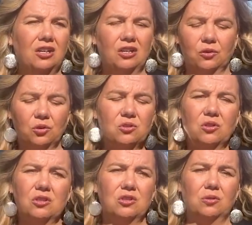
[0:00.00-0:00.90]
You know, those
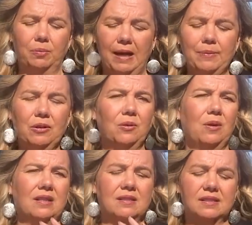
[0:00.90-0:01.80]
are the two popular
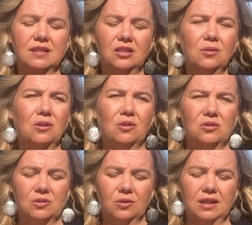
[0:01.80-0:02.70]
ones. You could
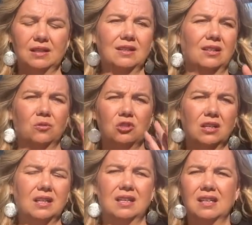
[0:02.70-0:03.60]
also get, you know,
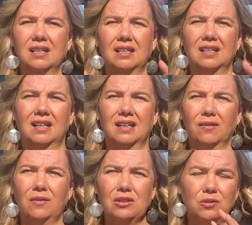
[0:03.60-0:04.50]
chicken and like
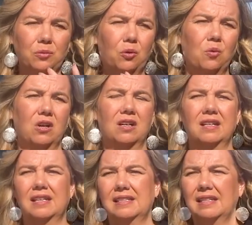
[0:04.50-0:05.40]
a vegetable one
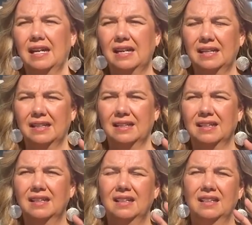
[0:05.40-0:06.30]
and
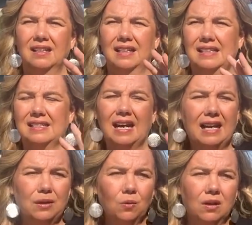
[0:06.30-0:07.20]
a
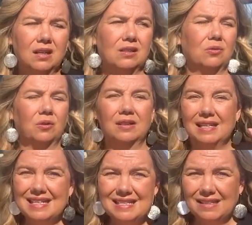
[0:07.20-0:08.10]
Thai one or an
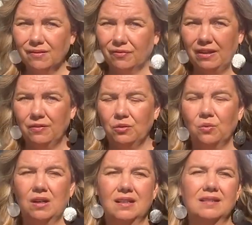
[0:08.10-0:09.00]
Indian flavored
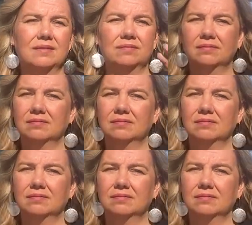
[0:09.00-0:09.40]
one.